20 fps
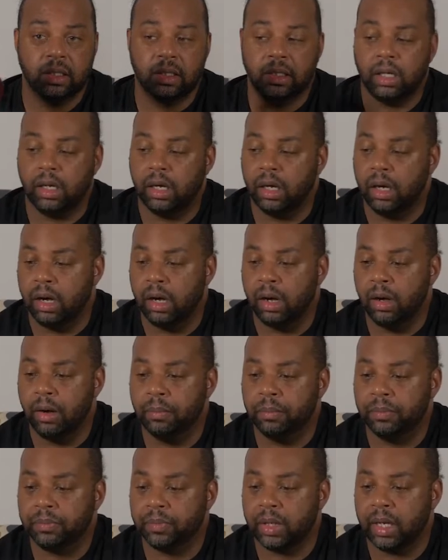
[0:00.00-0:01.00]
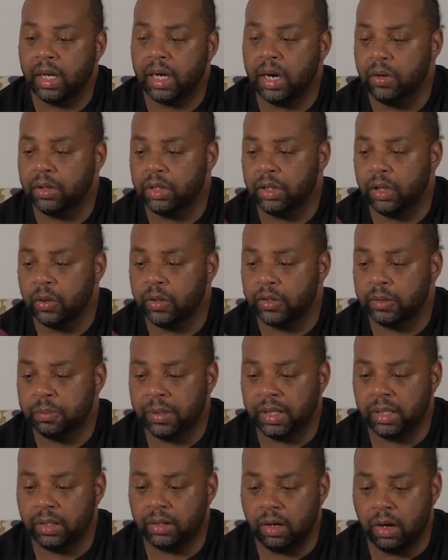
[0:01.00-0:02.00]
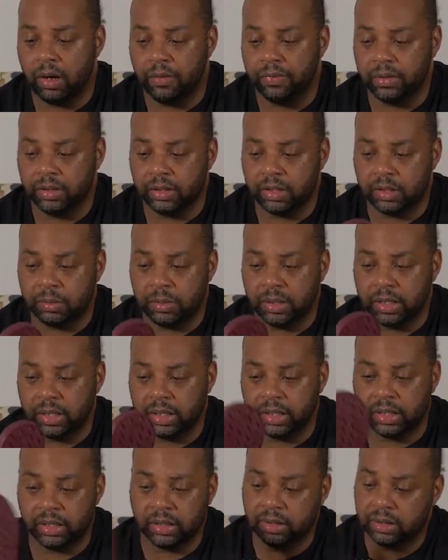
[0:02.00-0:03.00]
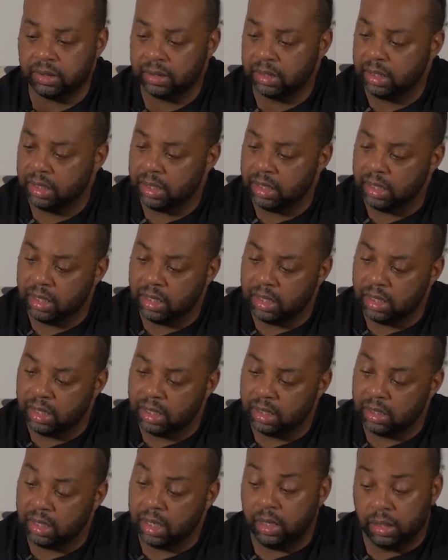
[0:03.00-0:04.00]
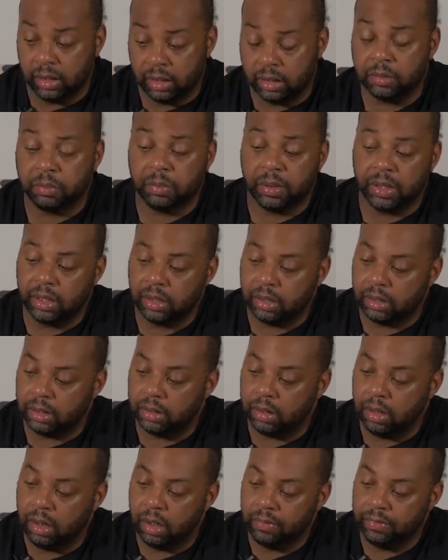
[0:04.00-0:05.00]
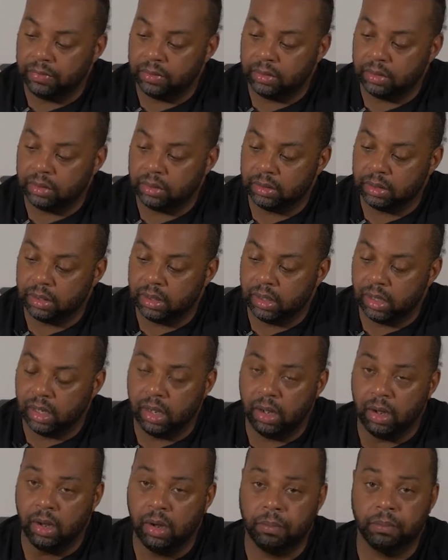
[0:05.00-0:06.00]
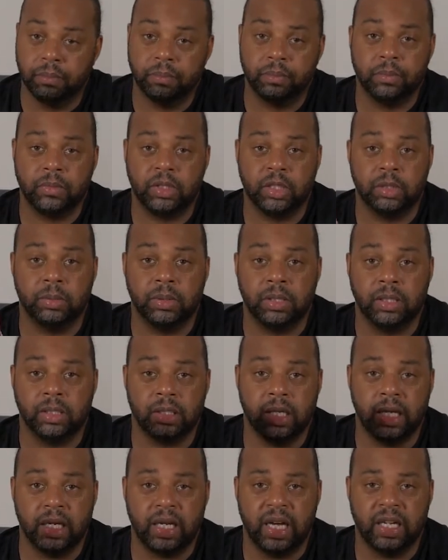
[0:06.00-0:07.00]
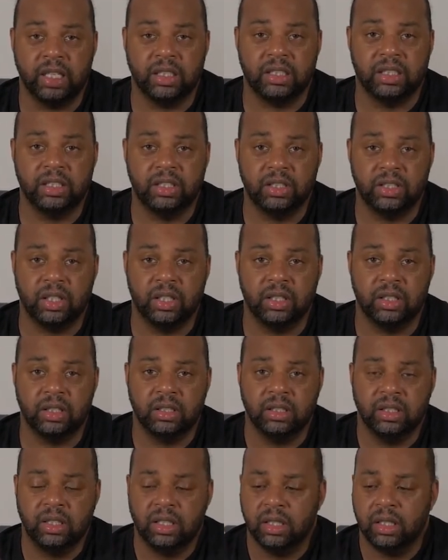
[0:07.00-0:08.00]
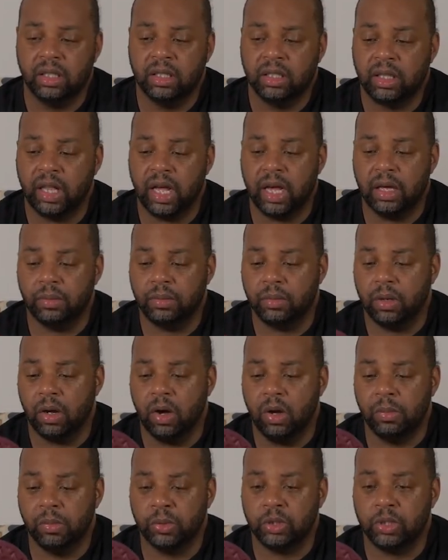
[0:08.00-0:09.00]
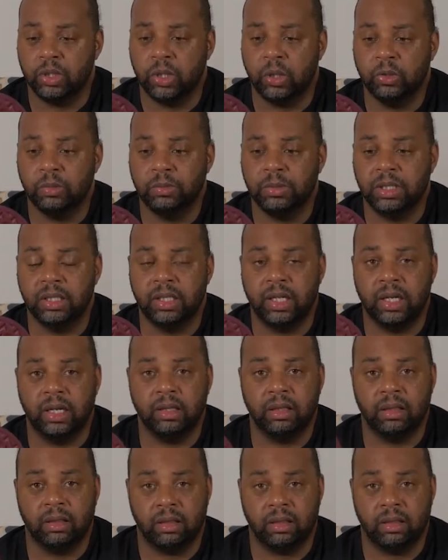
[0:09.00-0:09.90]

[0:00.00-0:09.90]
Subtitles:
And I only know it's pink dolphin just because, yeah, it's pink dolphin. Just because I got a t-shirt that almost choked me to death